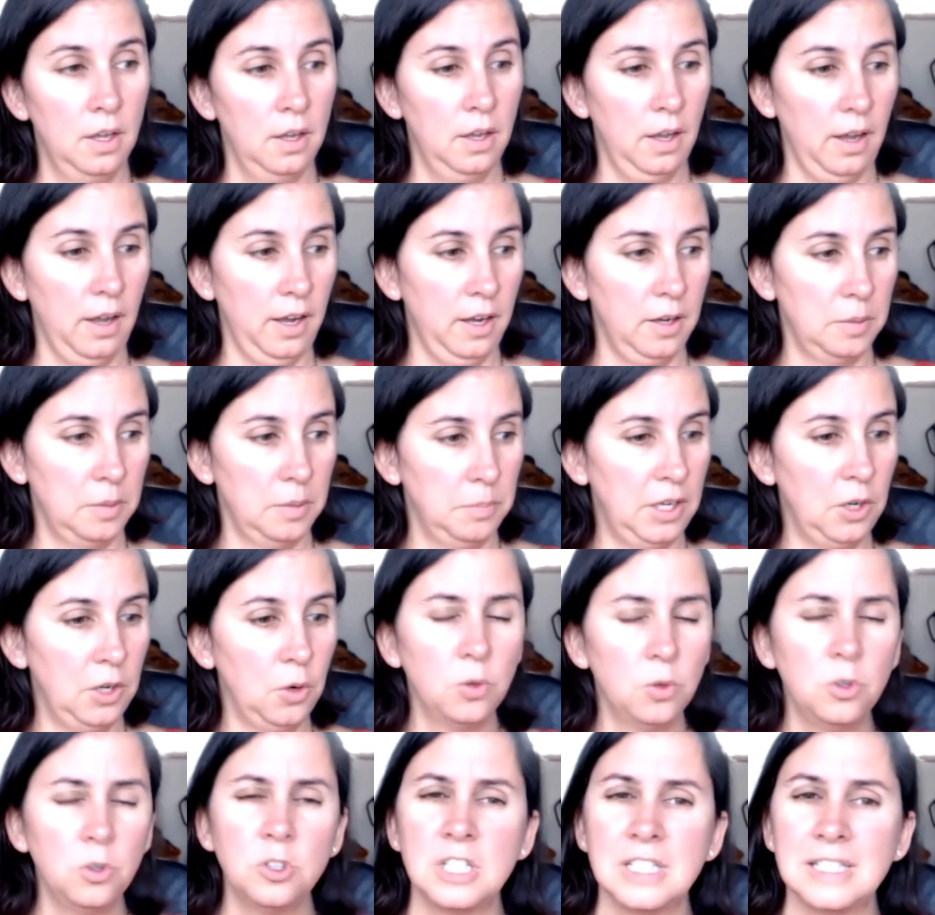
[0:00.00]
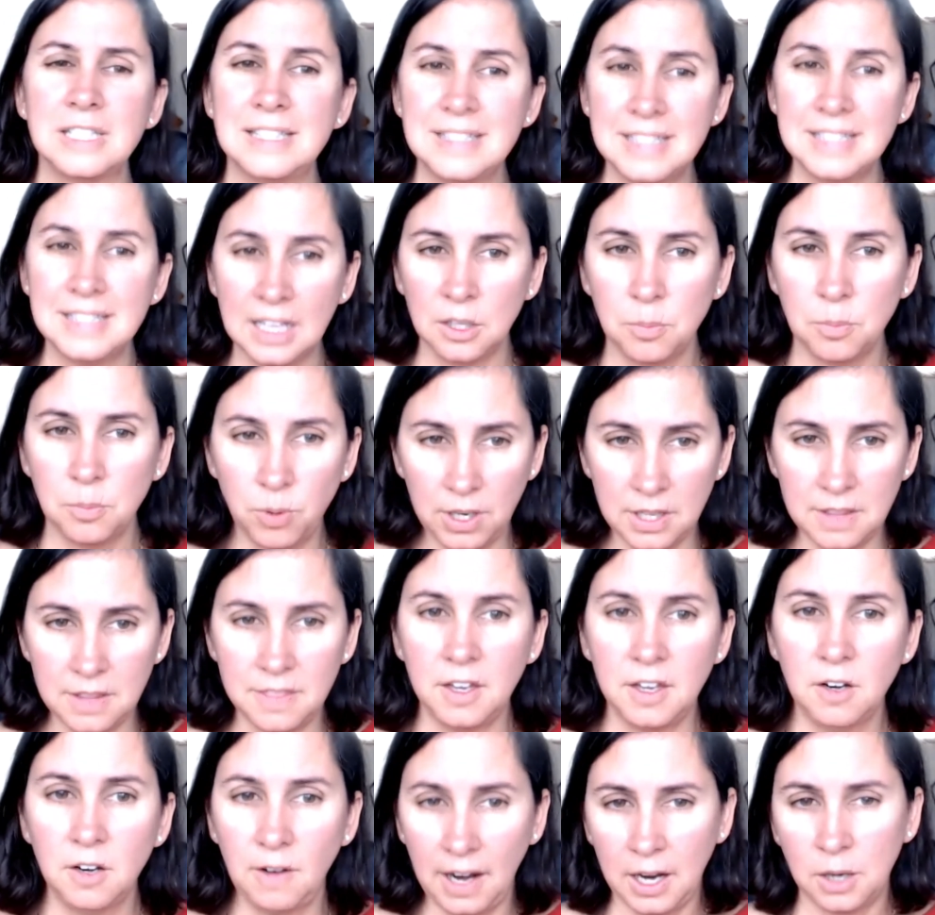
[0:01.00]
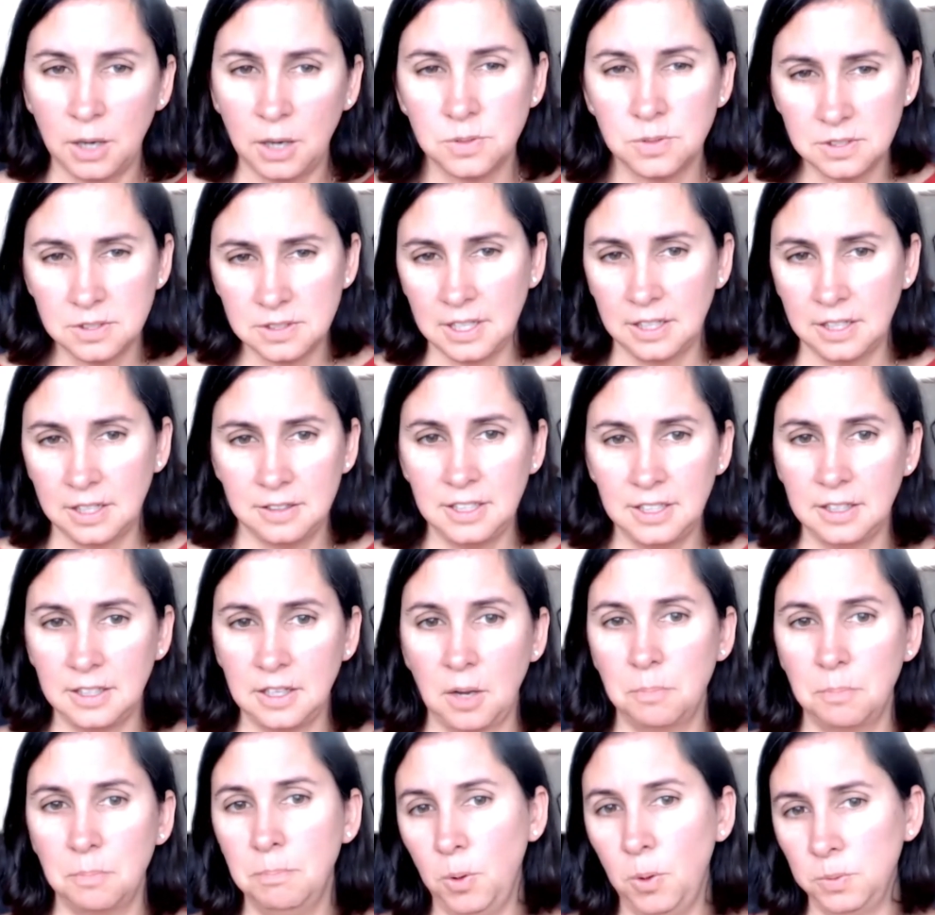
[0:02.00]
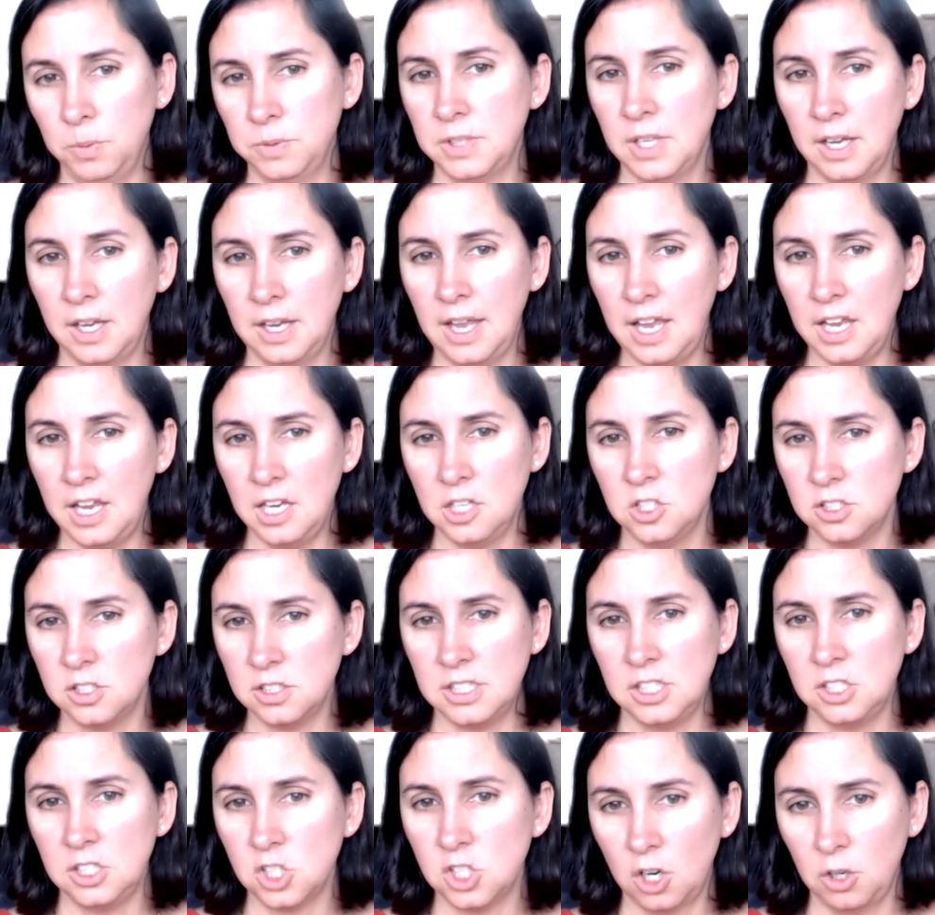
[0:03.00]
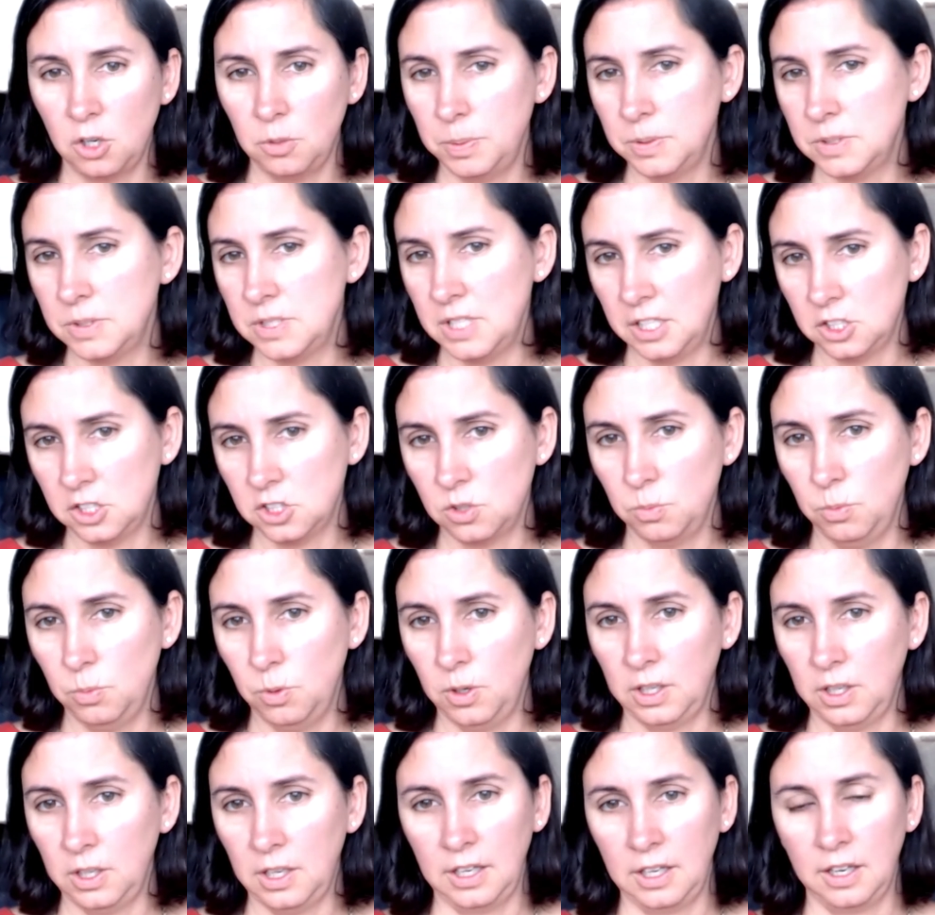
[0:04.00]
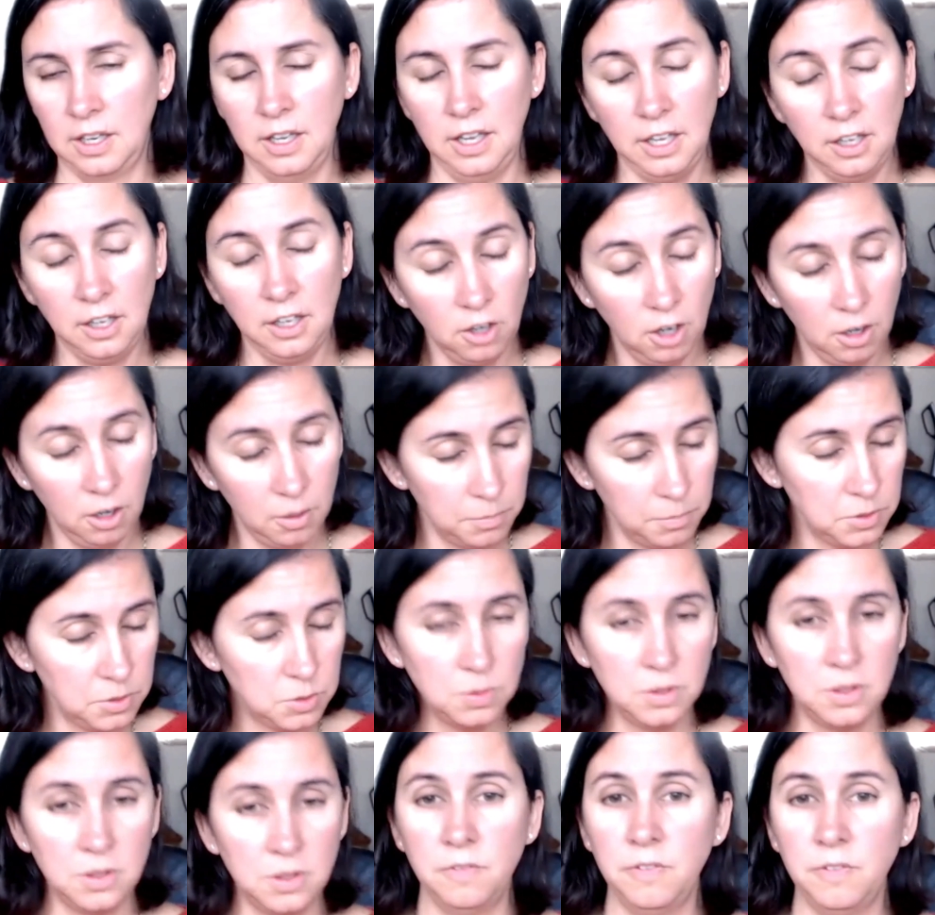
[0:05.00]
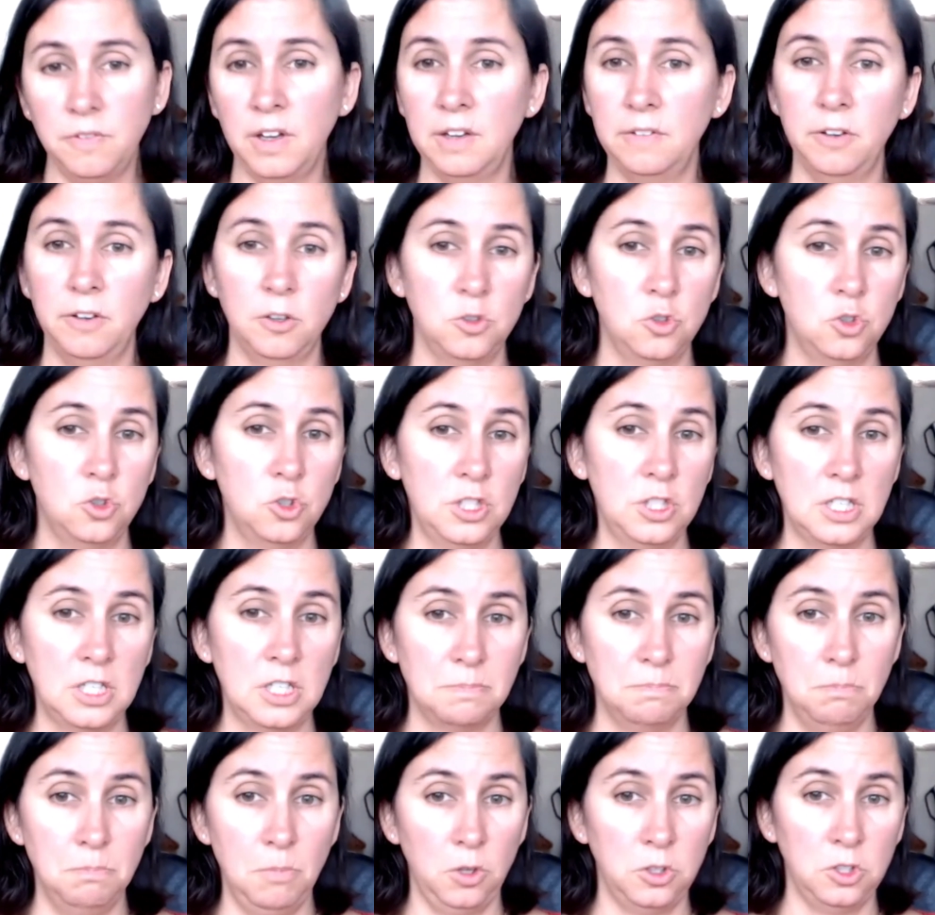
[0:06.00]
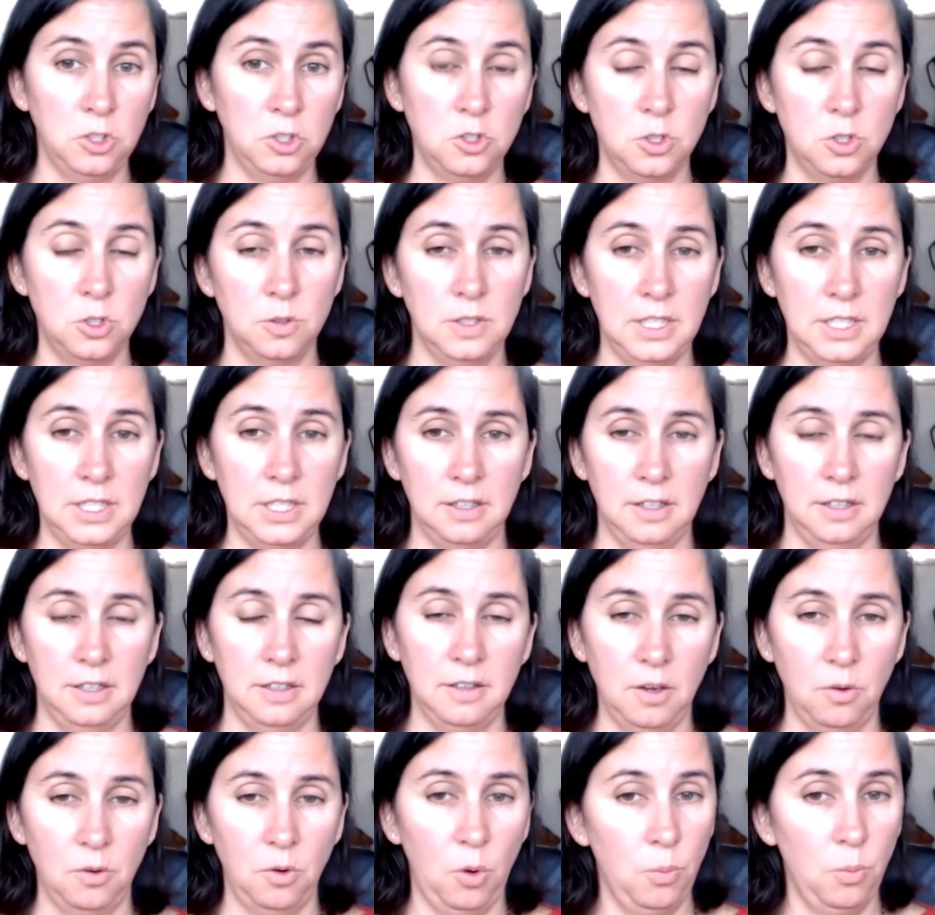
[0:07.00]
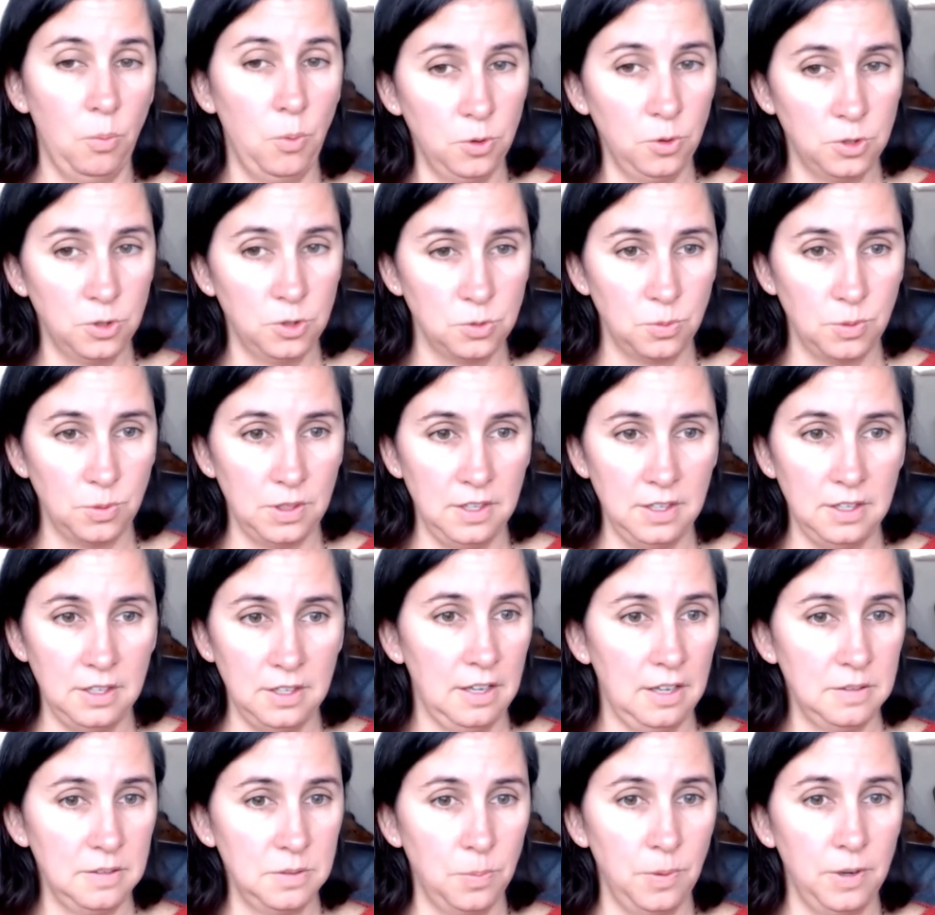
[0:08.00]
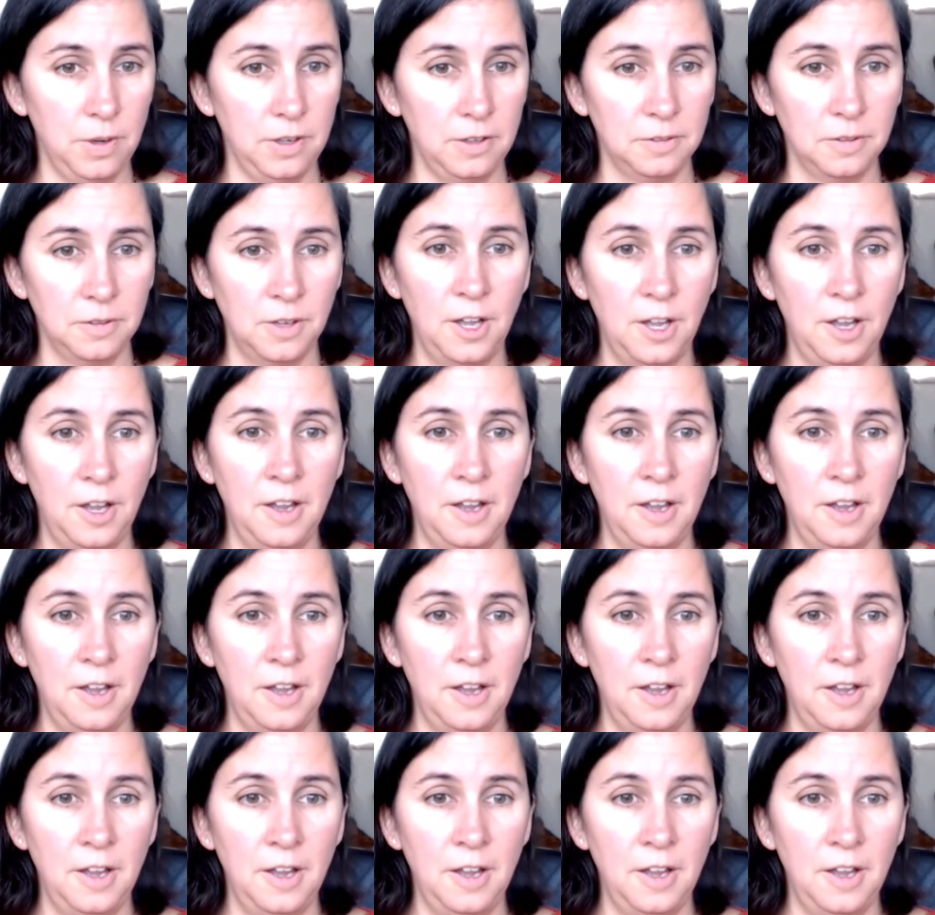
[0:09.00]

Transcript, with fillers: um, in order to celebrate their outstanding multi-agency child protection working. It comes with the 500 monetary award with it as well.